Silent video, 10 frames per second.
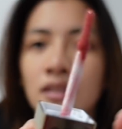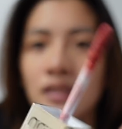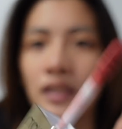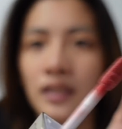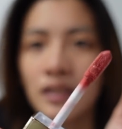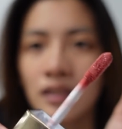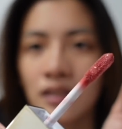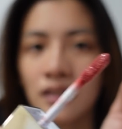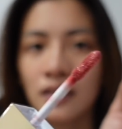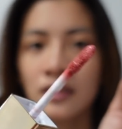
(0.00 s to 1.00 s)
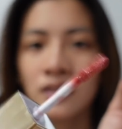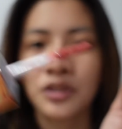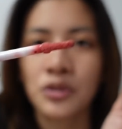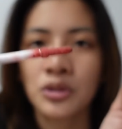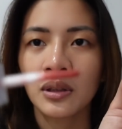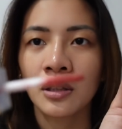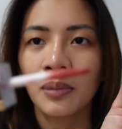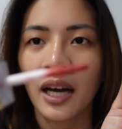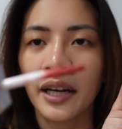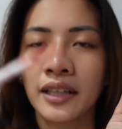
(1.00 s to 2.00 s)
just like a, the usual
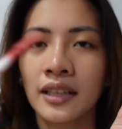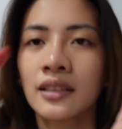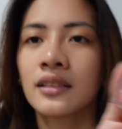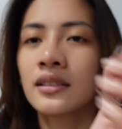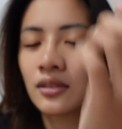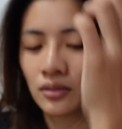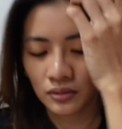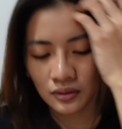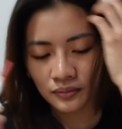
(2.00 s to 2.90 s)
applier. So,